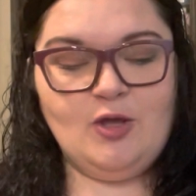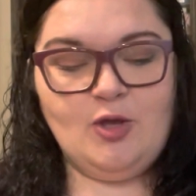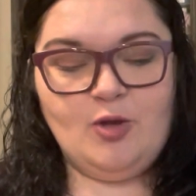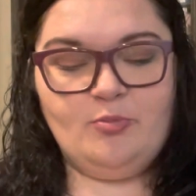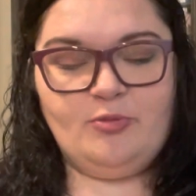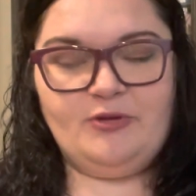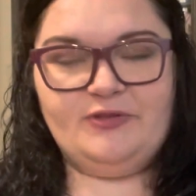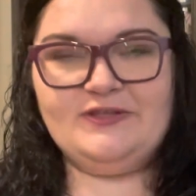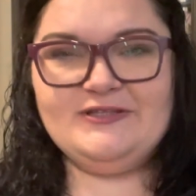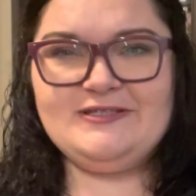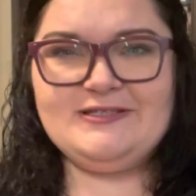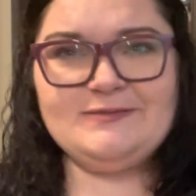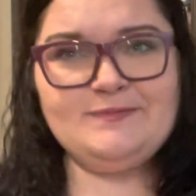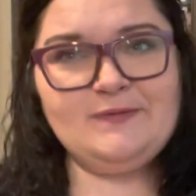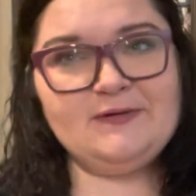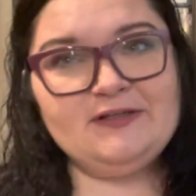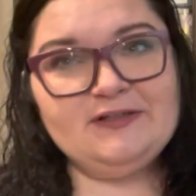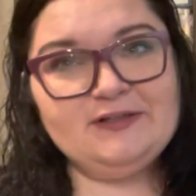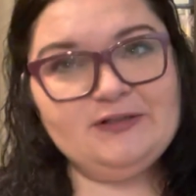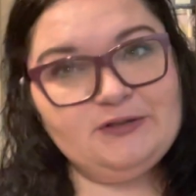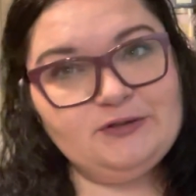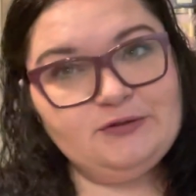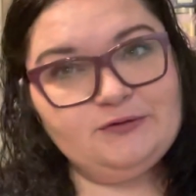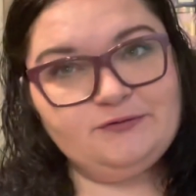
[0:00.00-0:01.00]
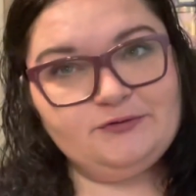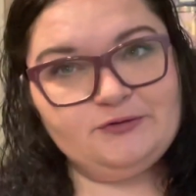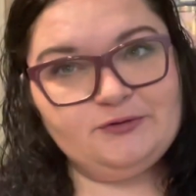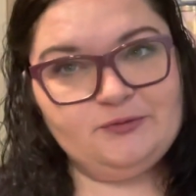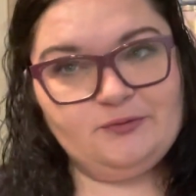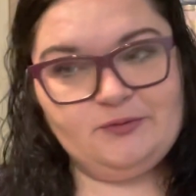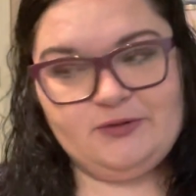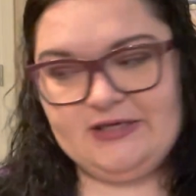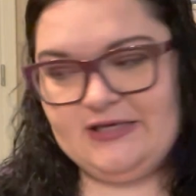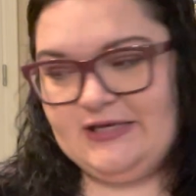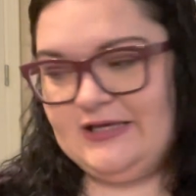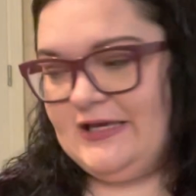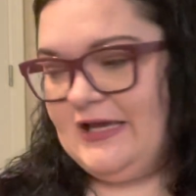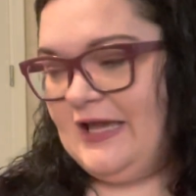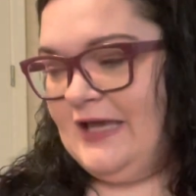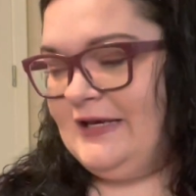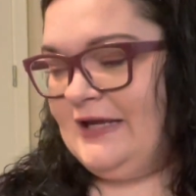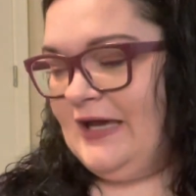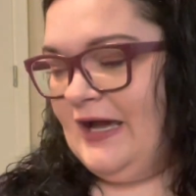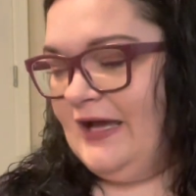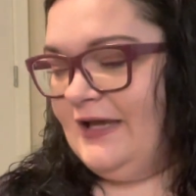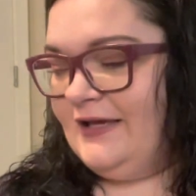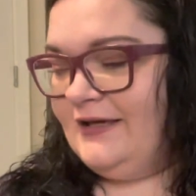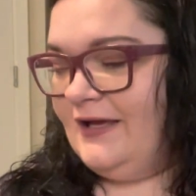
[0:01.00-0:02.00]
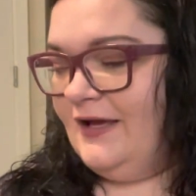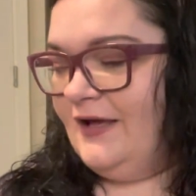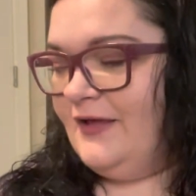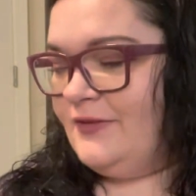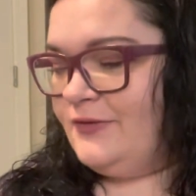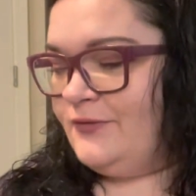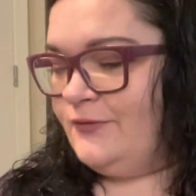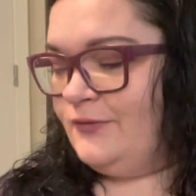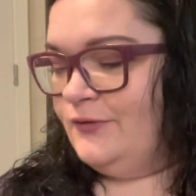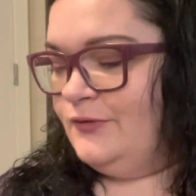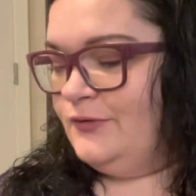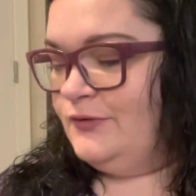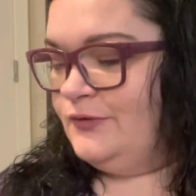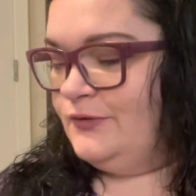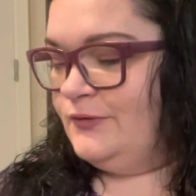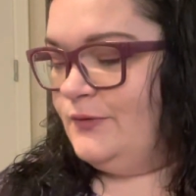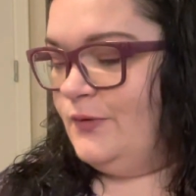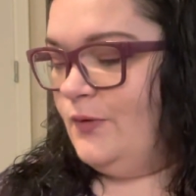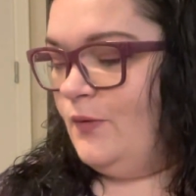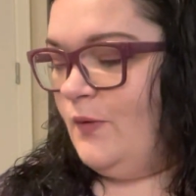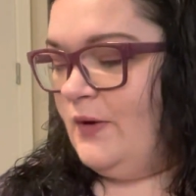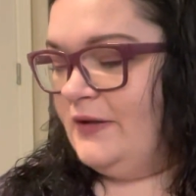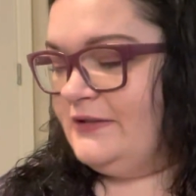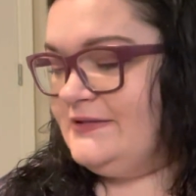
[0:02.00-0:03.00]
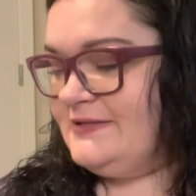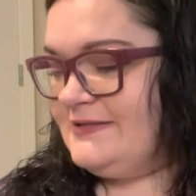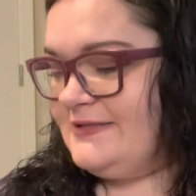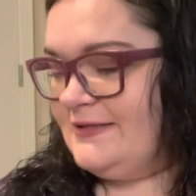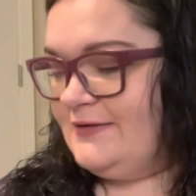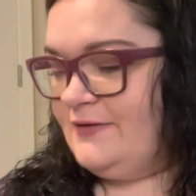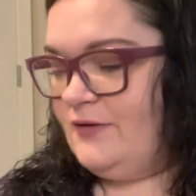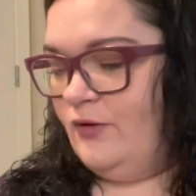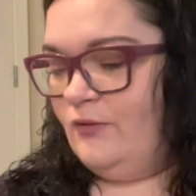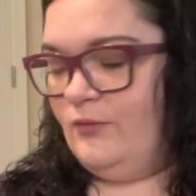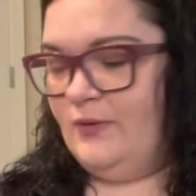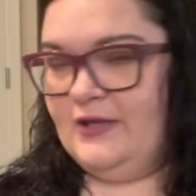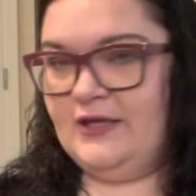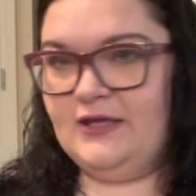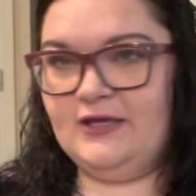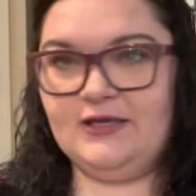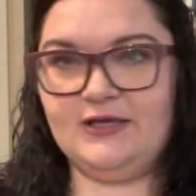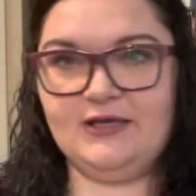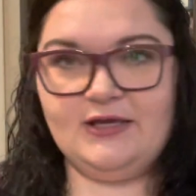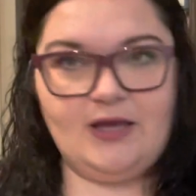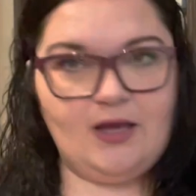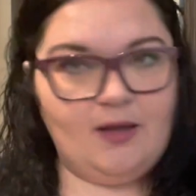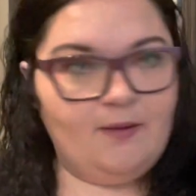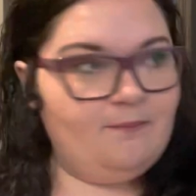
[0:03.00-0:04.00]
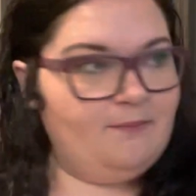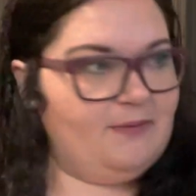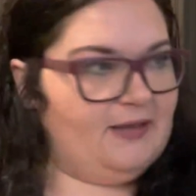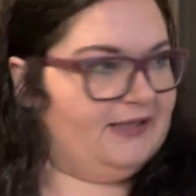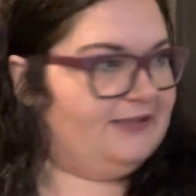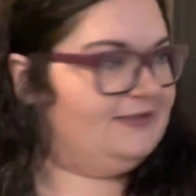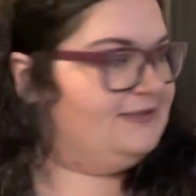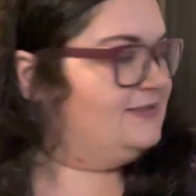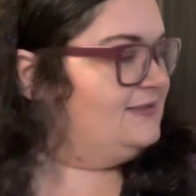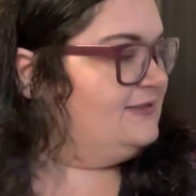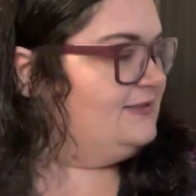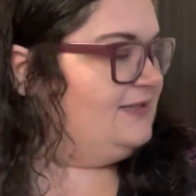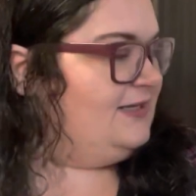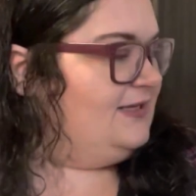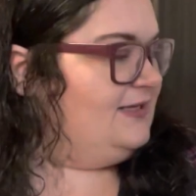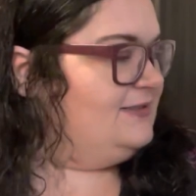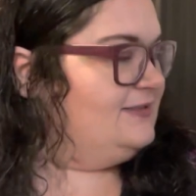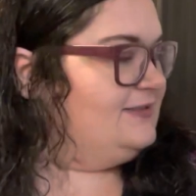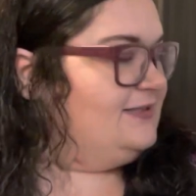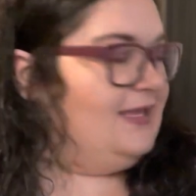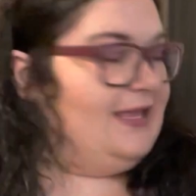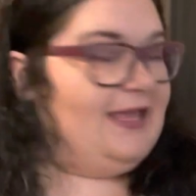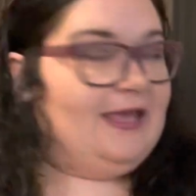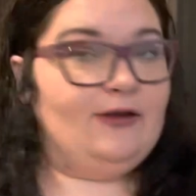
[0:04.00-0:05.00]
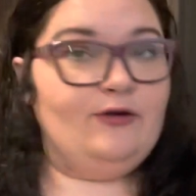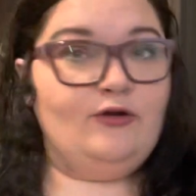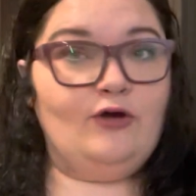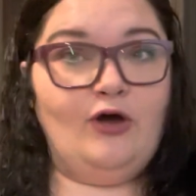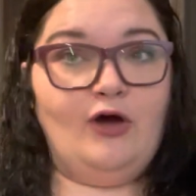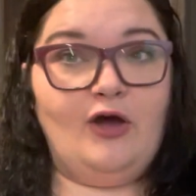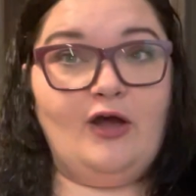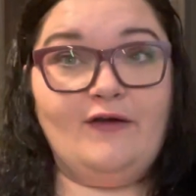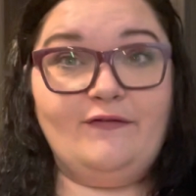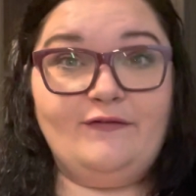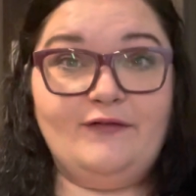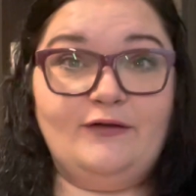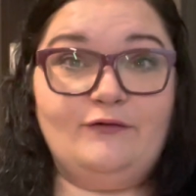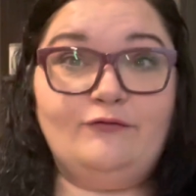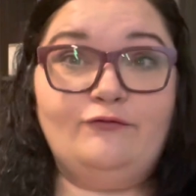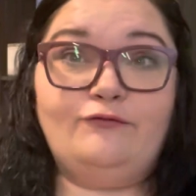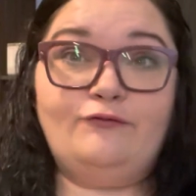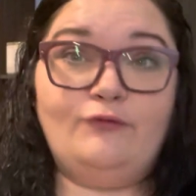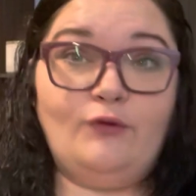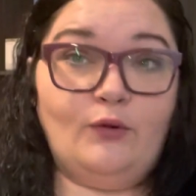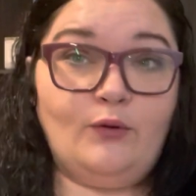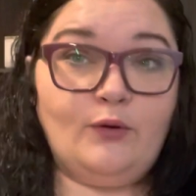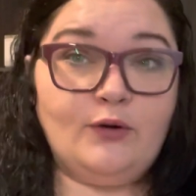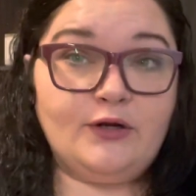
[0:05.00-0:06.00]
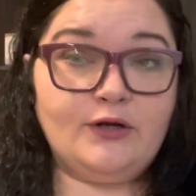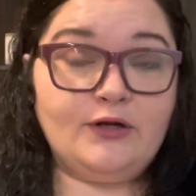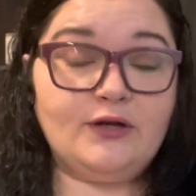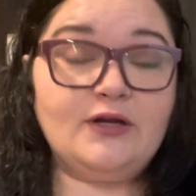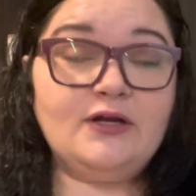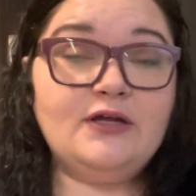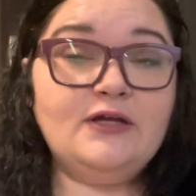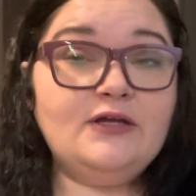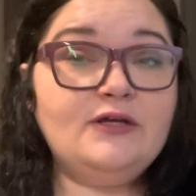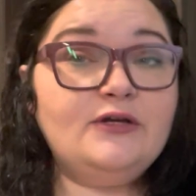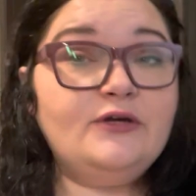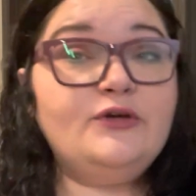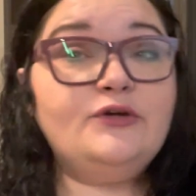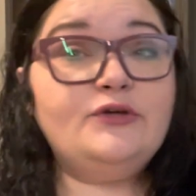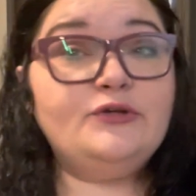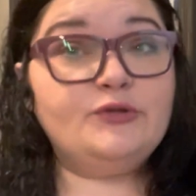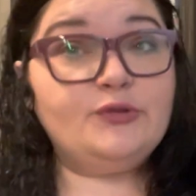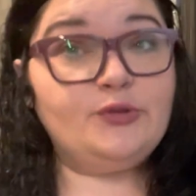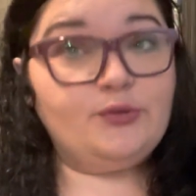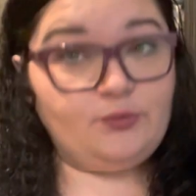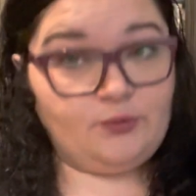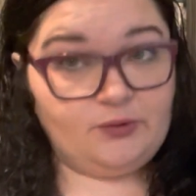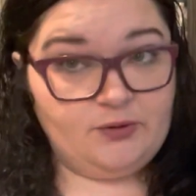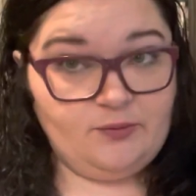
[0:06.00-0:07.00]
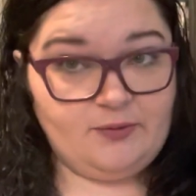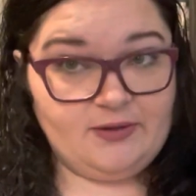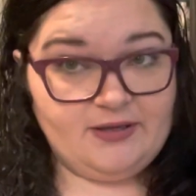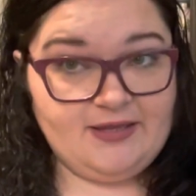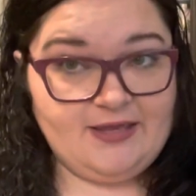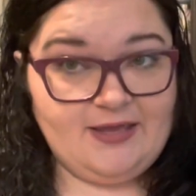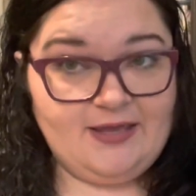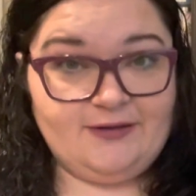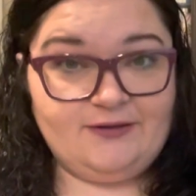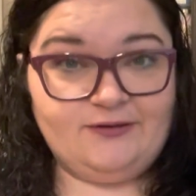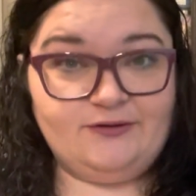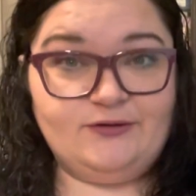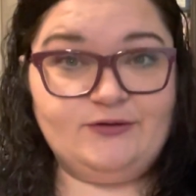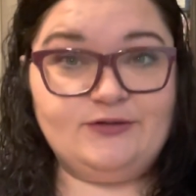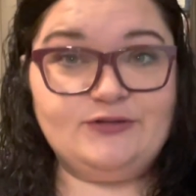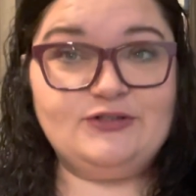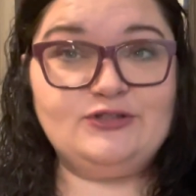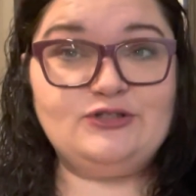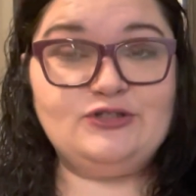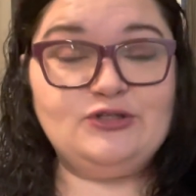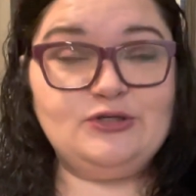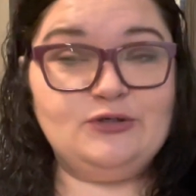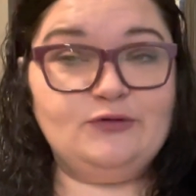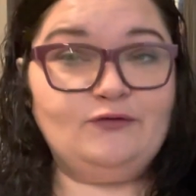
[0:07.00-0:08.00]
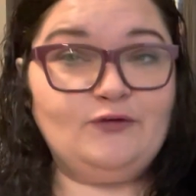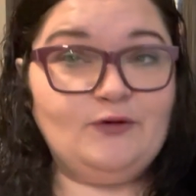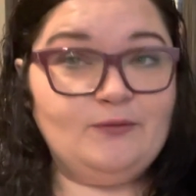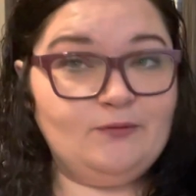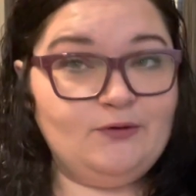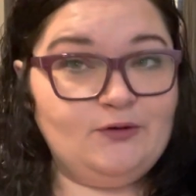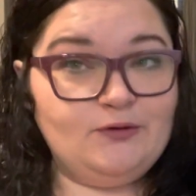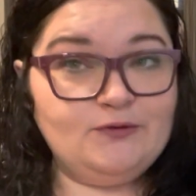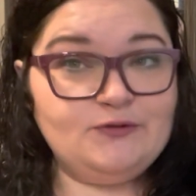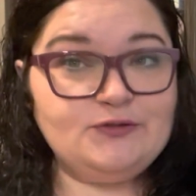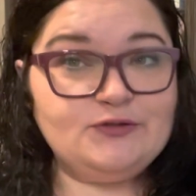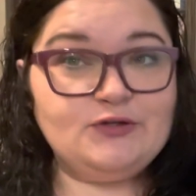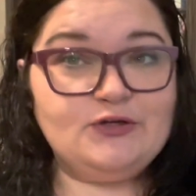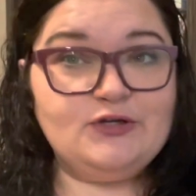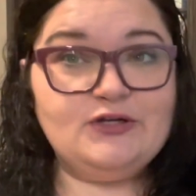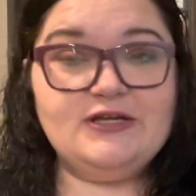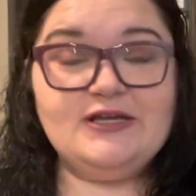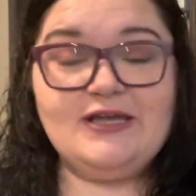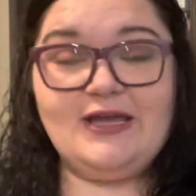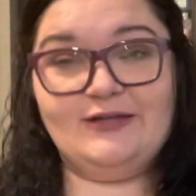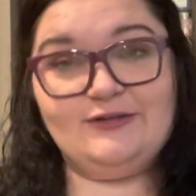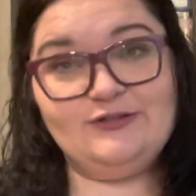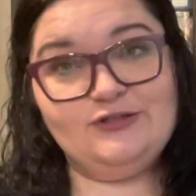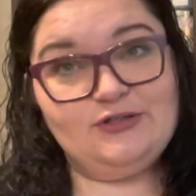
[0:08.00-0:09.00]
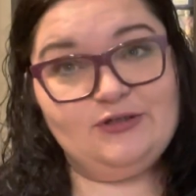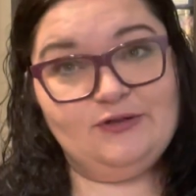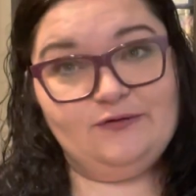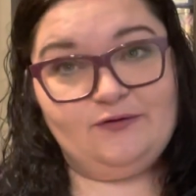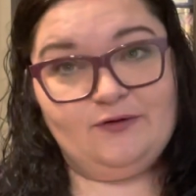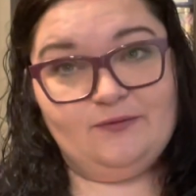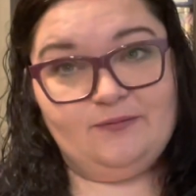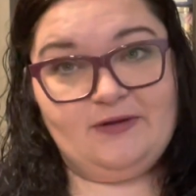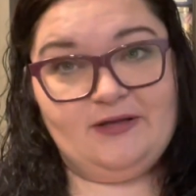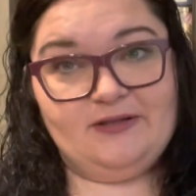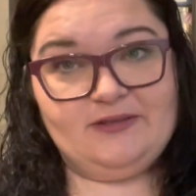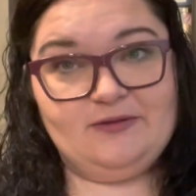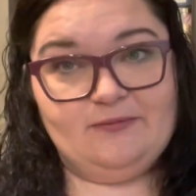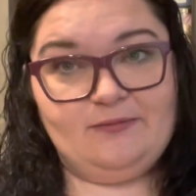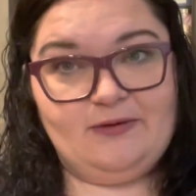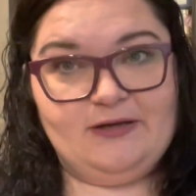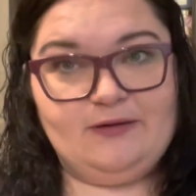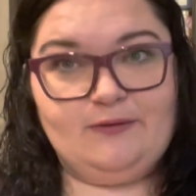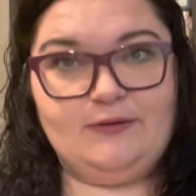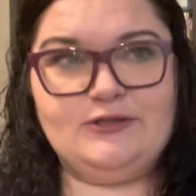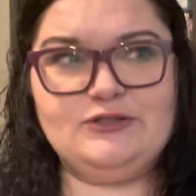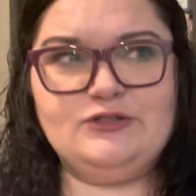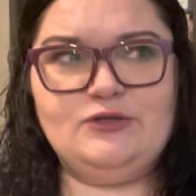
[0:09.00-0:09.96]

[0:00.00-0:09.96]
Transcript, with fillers: But this has been a little over a week and I got through one single wick, a mainstays candle, and then four three wick candles, two from Goose Creek and two from Bath & Body Works.